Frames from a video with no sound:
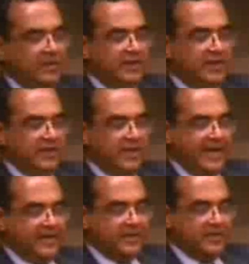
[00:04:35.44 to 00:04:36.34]
legal
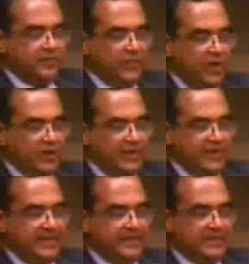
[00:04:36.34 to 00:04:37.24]
actions brought
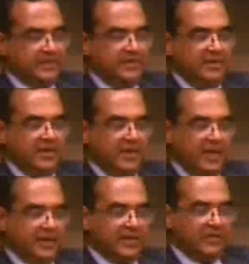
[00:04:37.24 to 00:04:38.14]
against
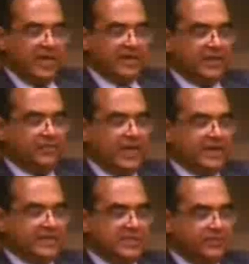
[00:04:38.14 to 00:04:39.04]
other market
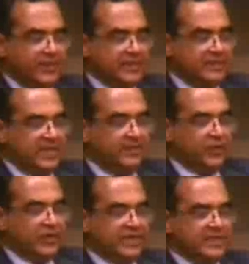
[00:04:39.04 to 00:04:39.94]
participants that
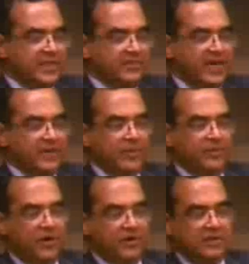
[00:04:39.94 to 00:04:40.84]
potentially might be
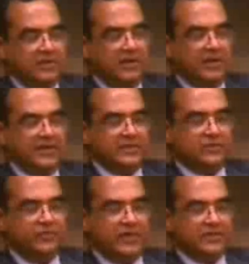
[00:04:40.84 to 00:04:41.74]
brought
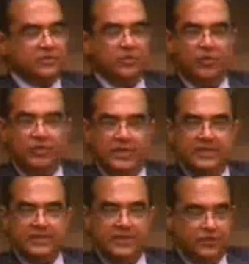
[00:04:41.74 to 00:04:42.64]
against one's own
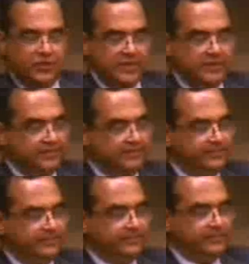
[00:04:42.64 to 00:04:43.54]
institution,
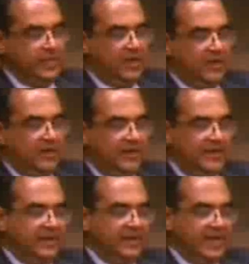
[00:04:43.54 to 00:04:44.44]

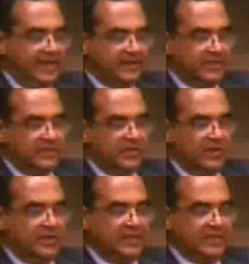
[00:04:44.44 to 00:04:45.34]
legal actions or other